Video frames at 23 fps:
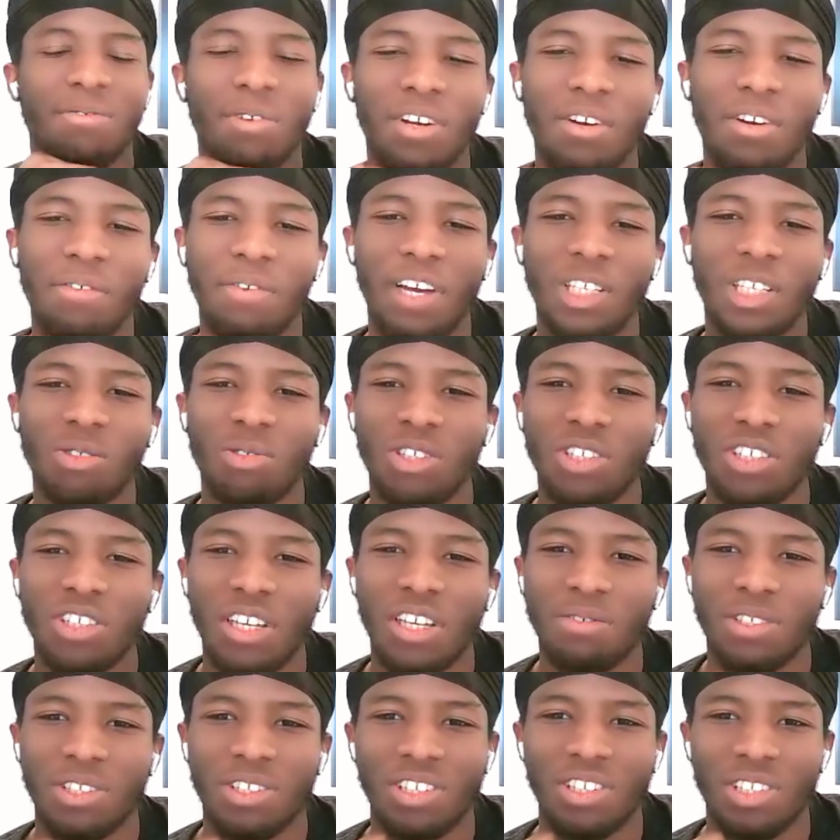what advice would you
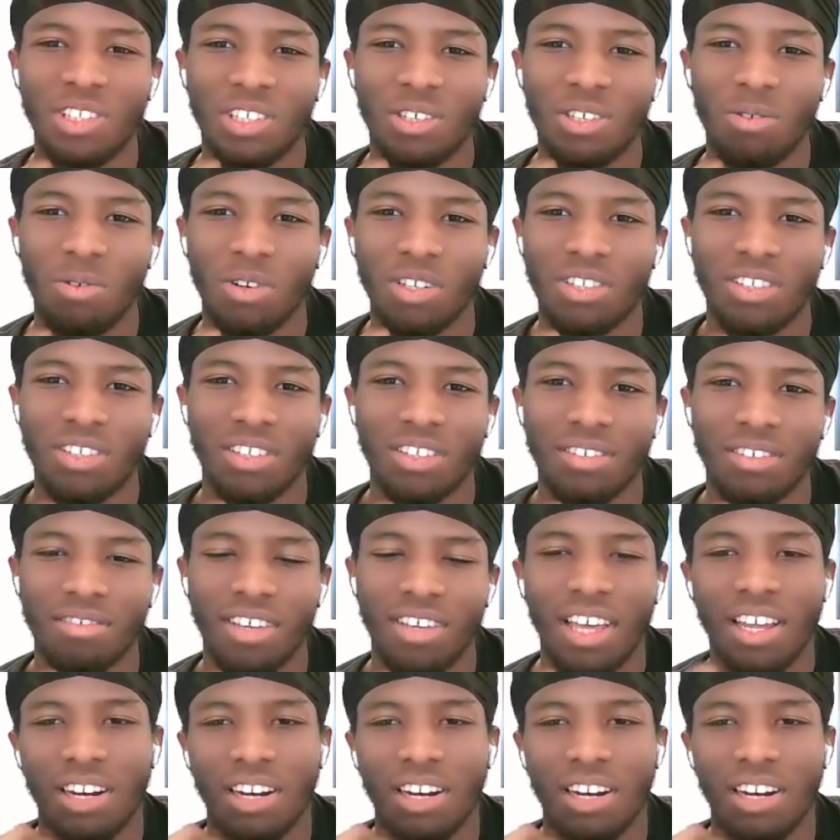give students who want to